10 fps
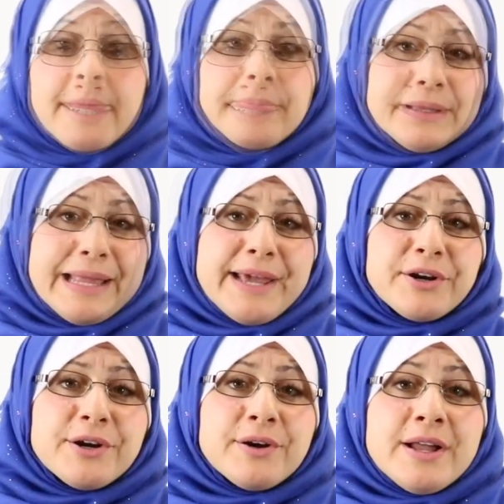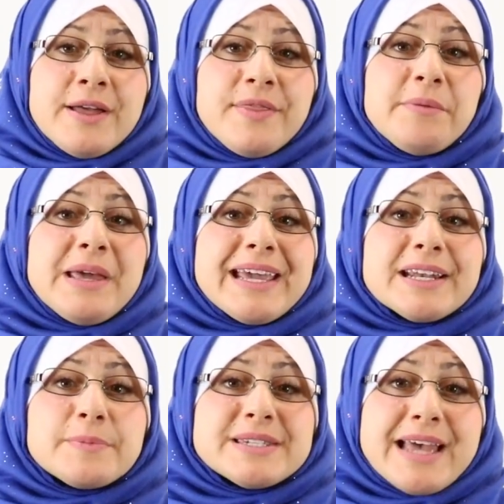But later, they may get
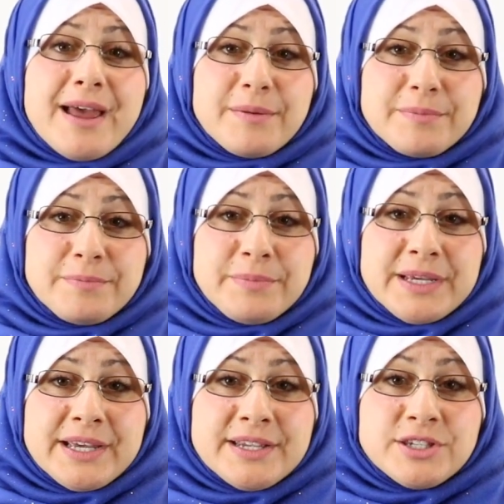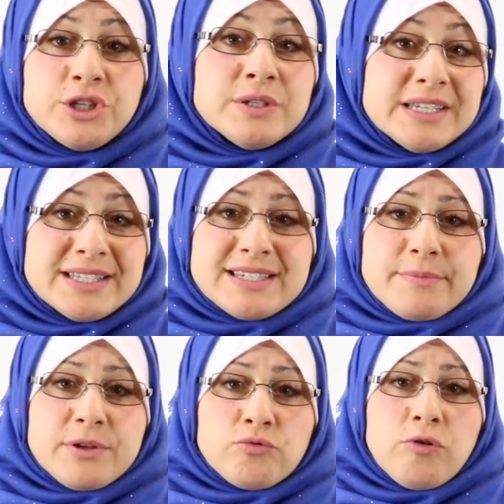upset because you did
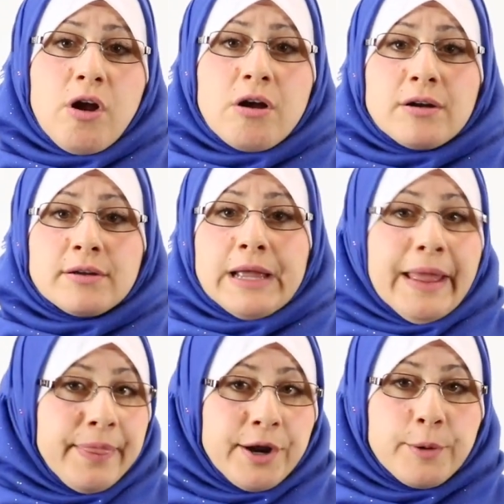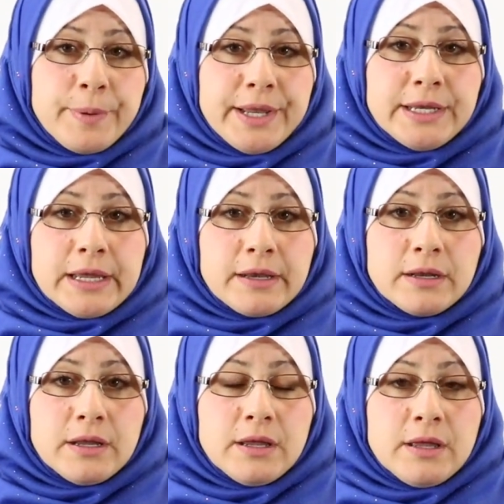something wrong in their opinion,
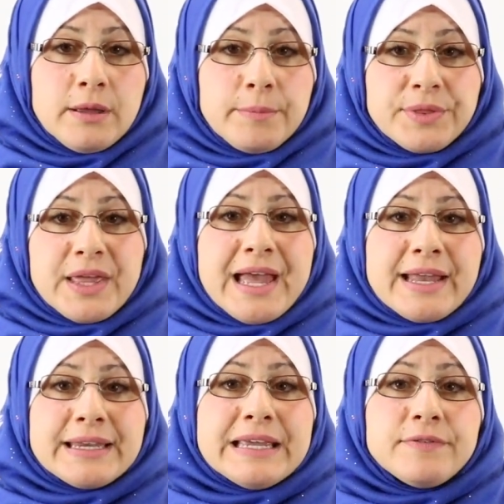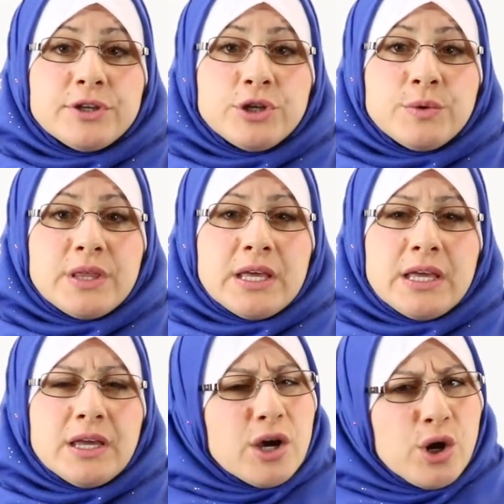but they had given you
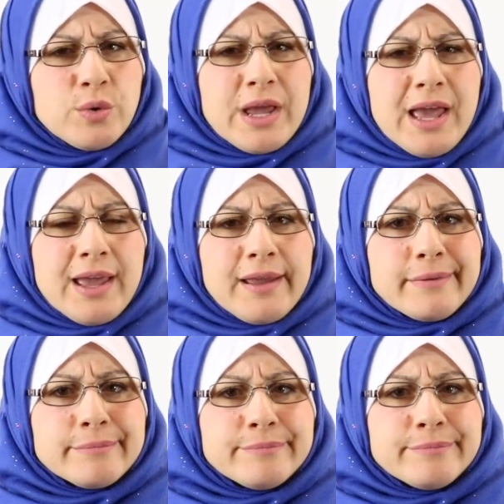the okay.